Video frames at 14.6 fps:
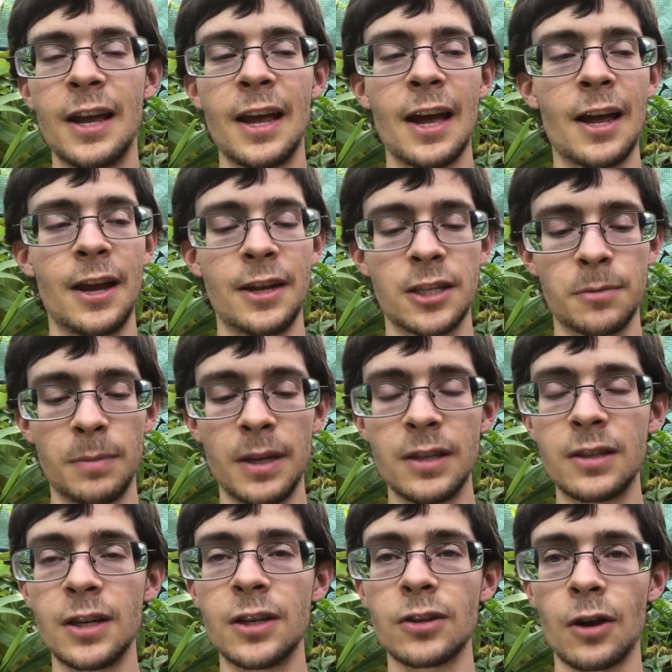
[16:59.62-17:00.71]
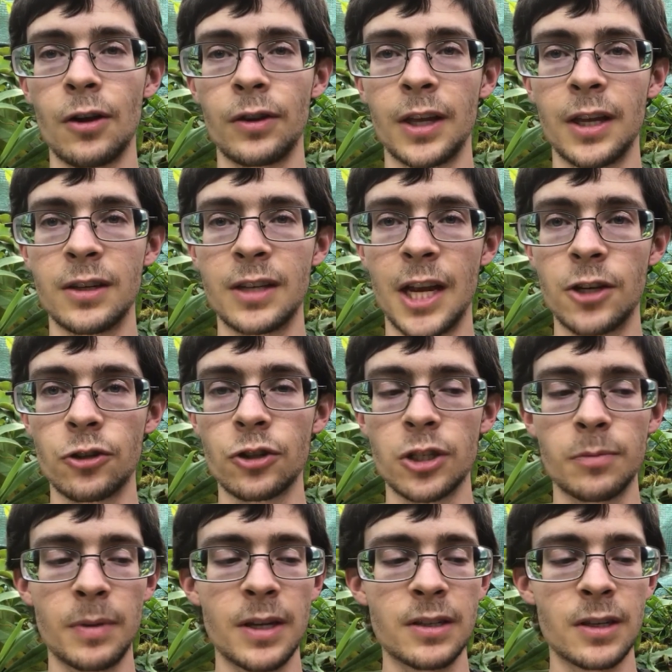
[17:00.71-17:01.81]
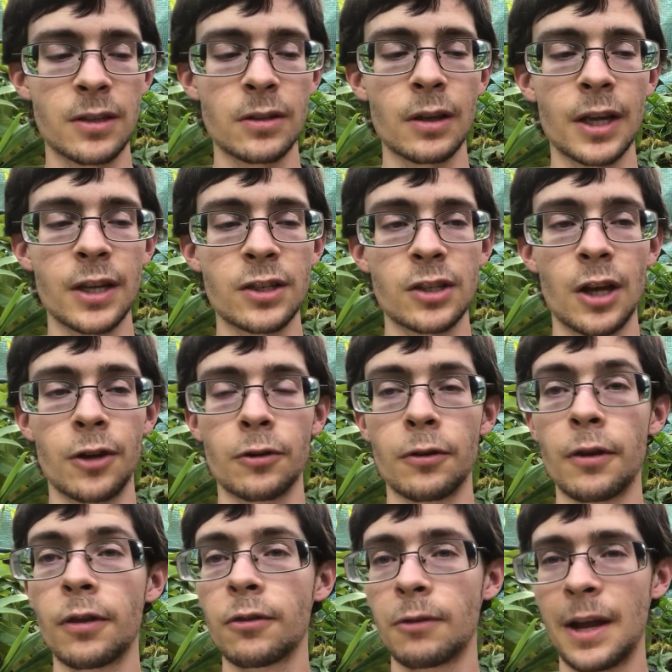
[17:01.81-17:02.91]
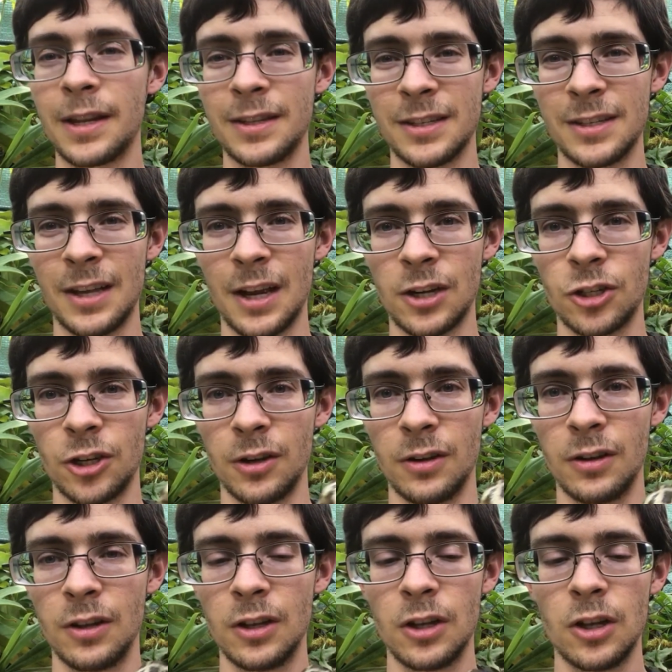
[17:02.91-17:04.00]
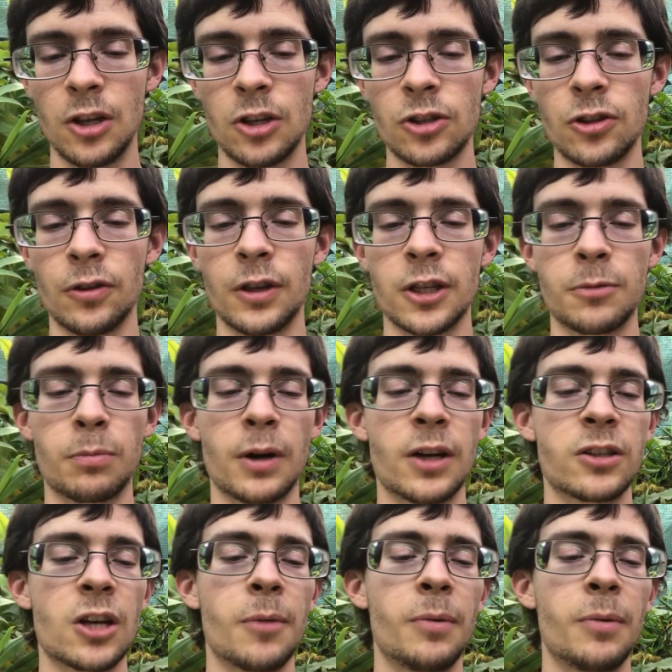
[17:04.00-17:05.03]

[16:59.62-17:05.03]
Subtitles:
a species on the endangered species list under the threatened section. So this brings up